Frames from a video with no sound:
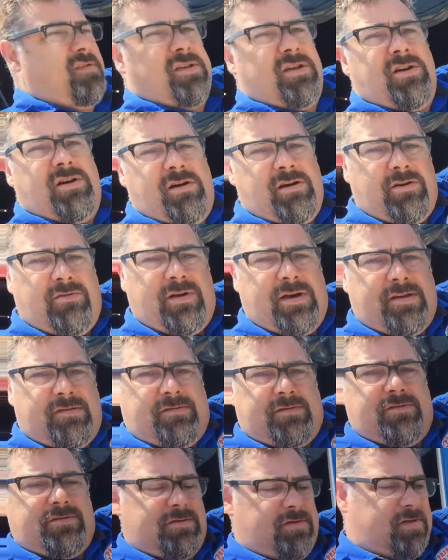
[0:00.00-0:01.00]
is the
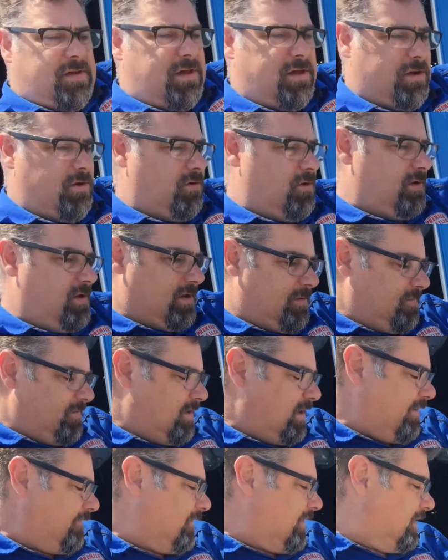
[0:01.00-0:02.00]
Conquest. As you see, your hood comes off